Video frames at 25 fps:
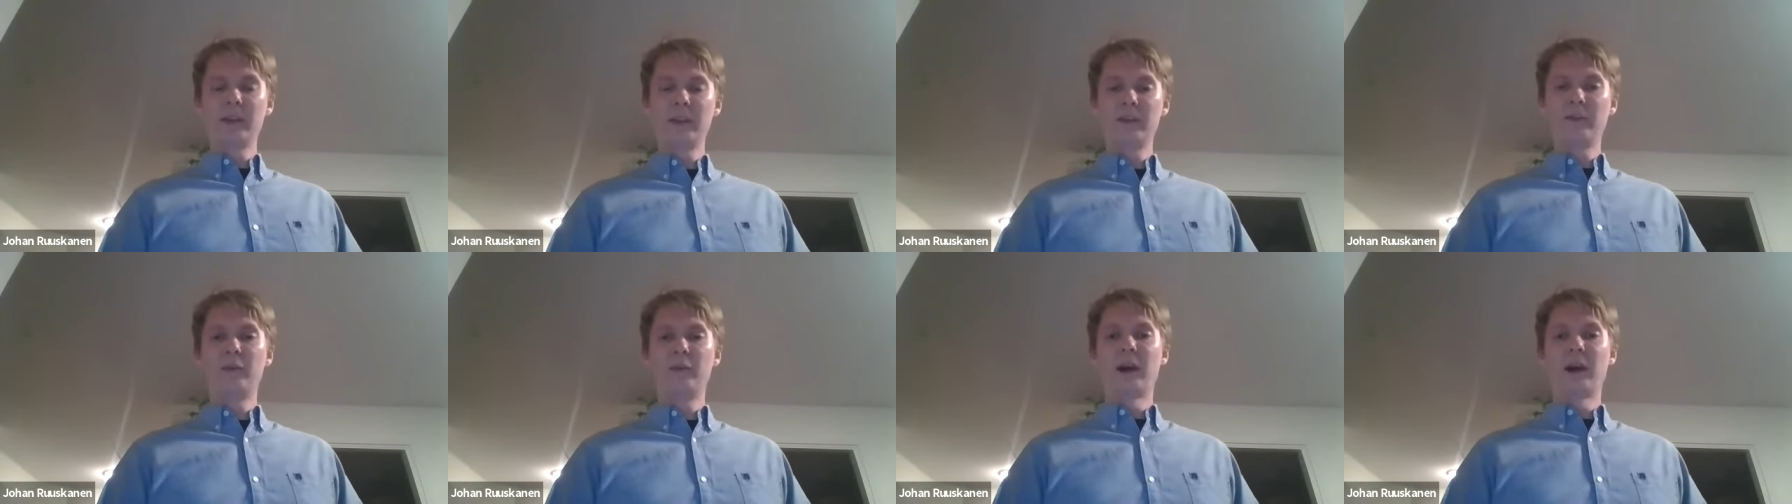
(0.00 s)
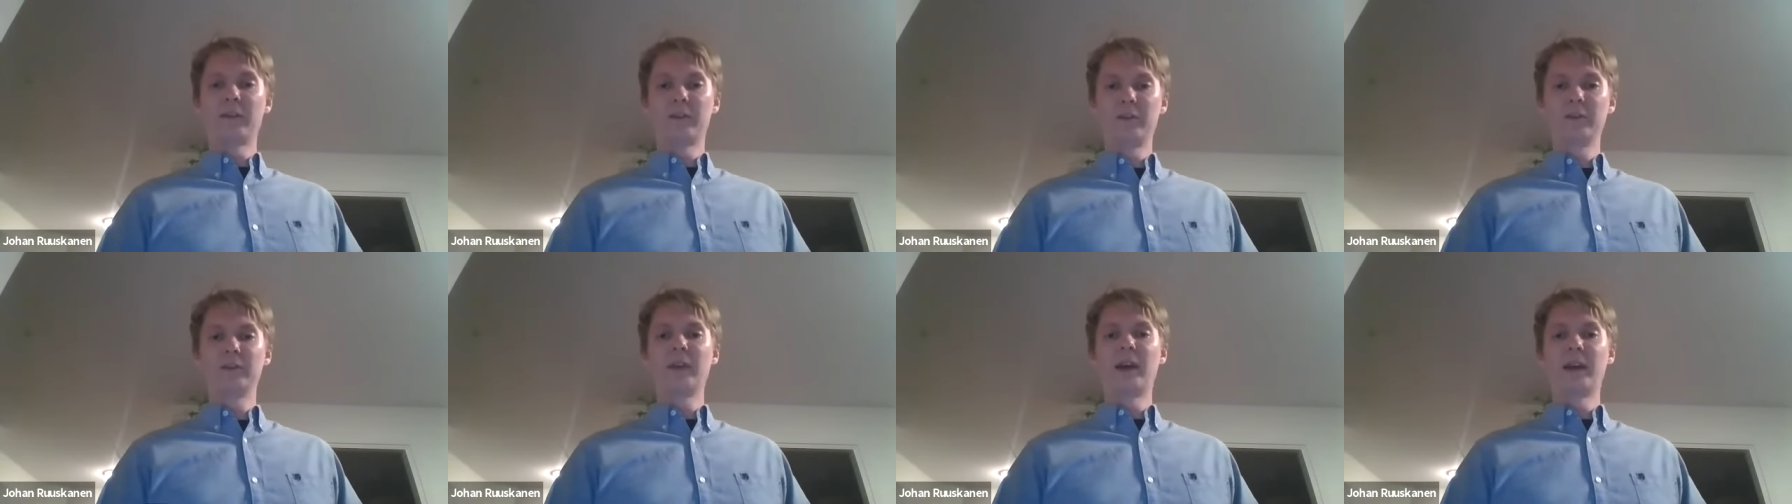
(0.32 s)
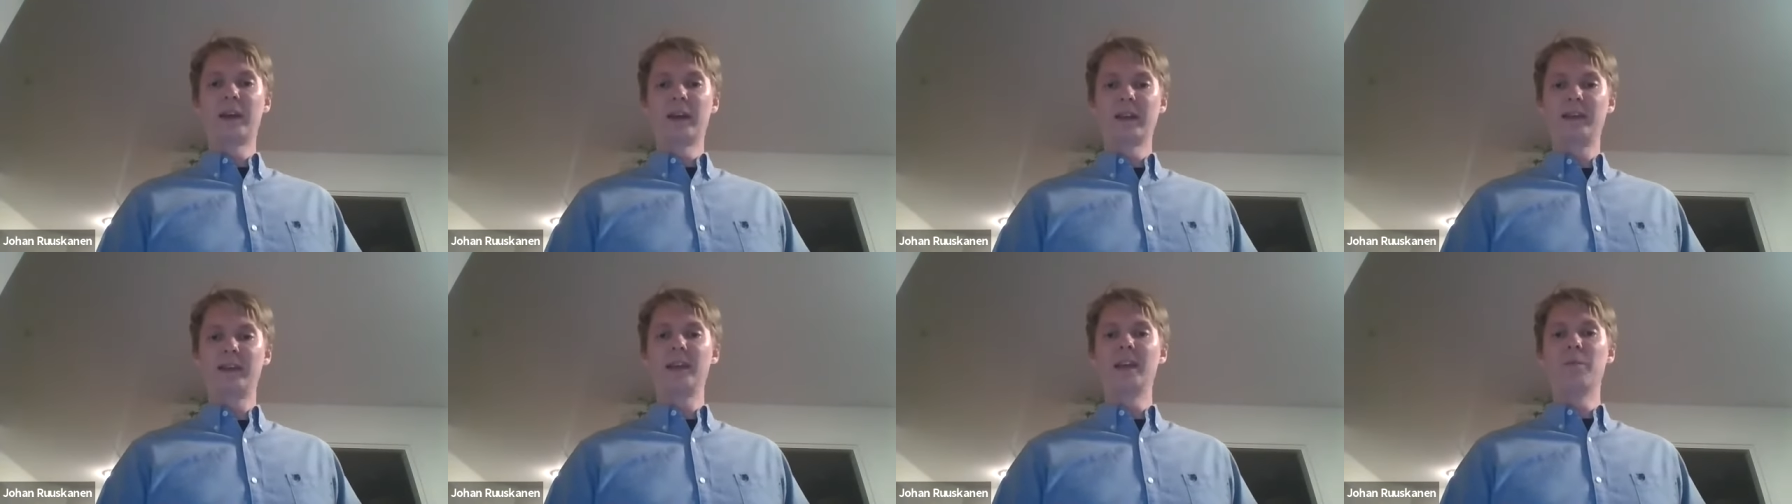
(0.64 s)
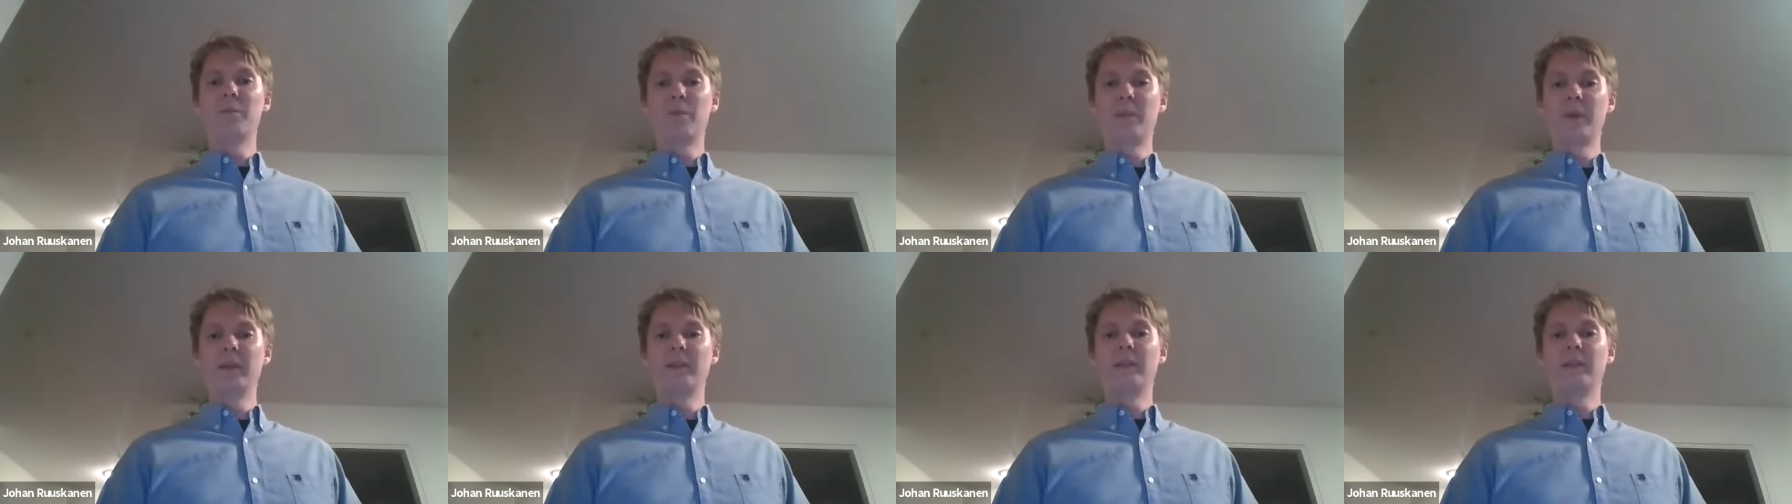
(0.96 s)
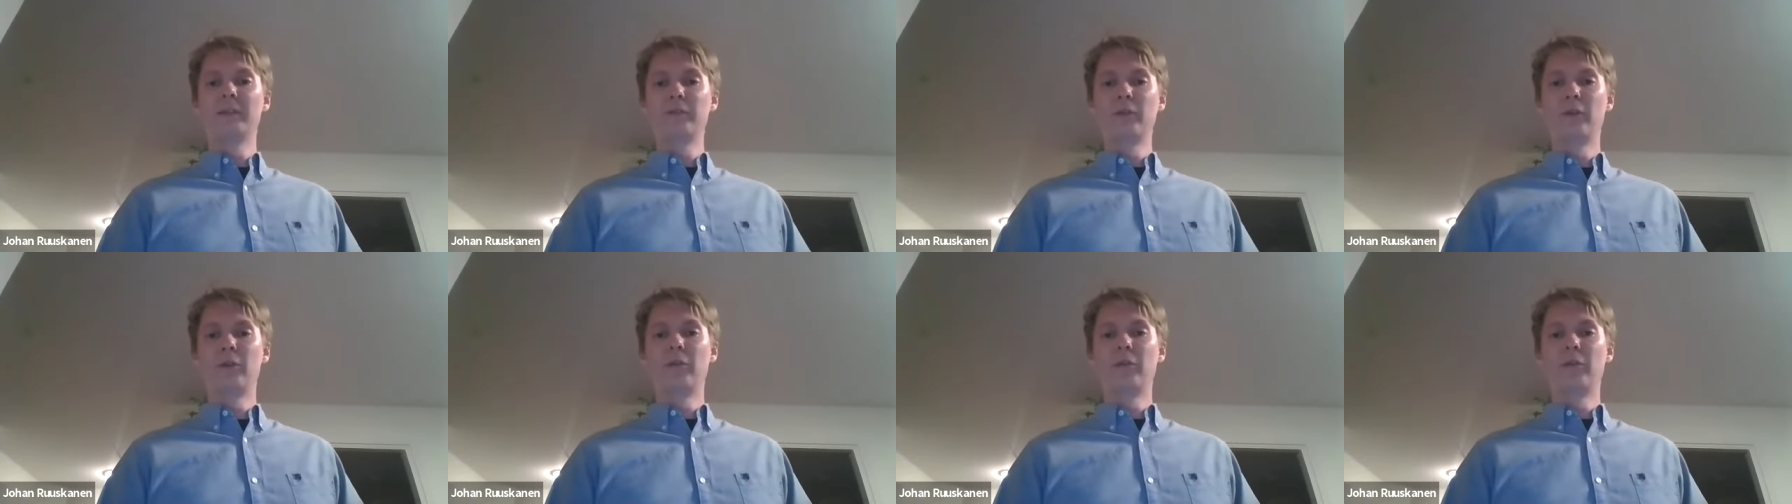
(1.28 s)
introduction instead and keeping
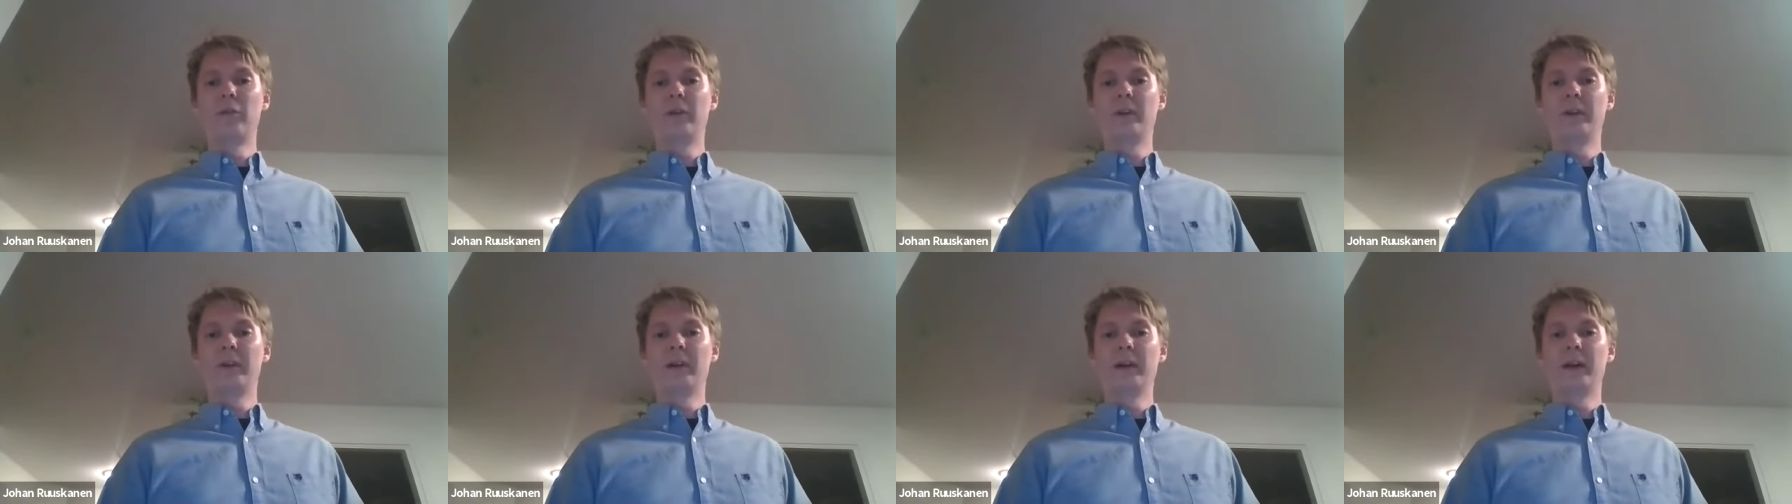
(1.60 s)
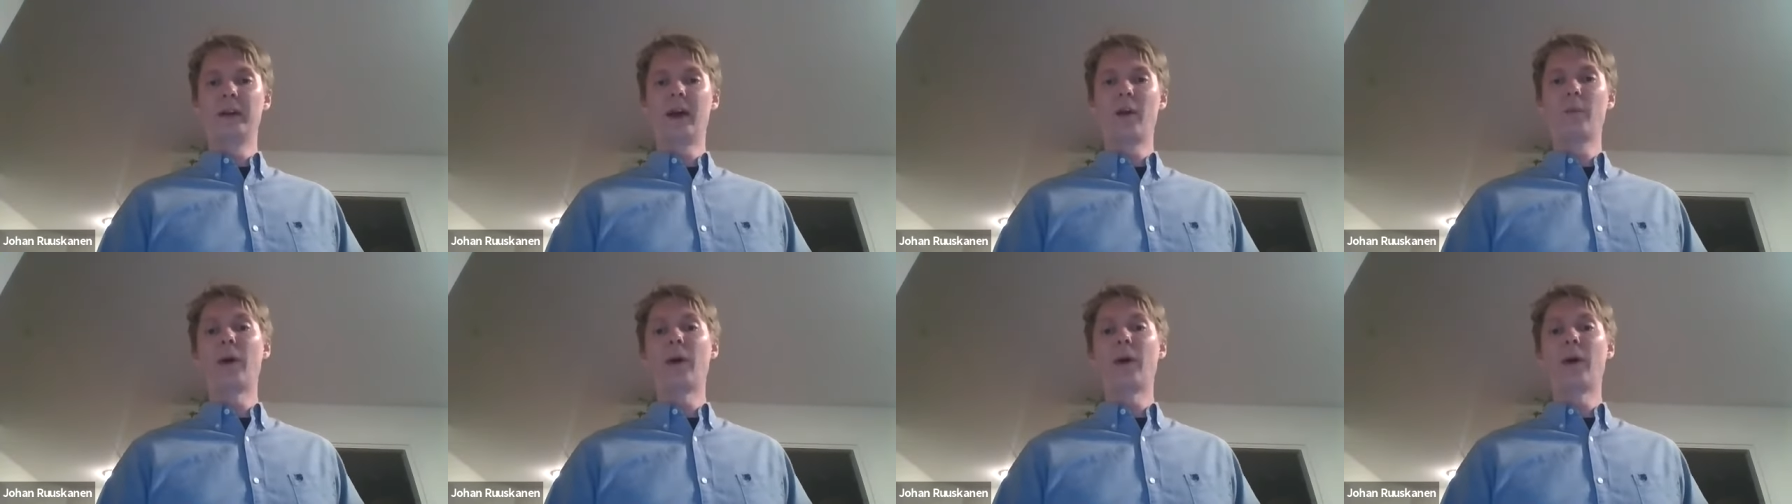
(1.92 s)
the